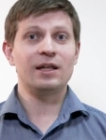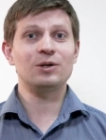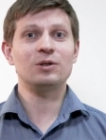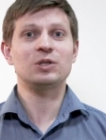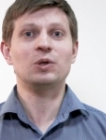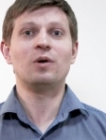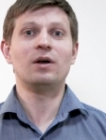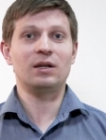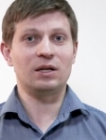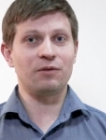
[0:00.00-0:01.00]
and also
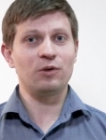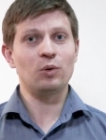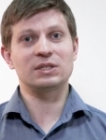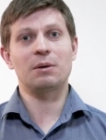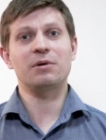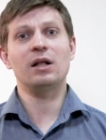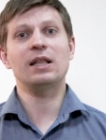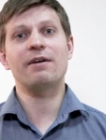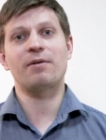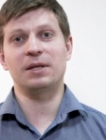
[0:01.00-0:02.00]
review some
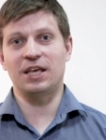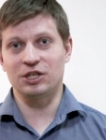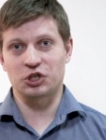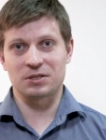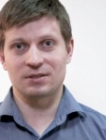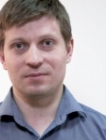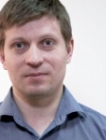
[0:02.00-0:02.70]
real-life applications.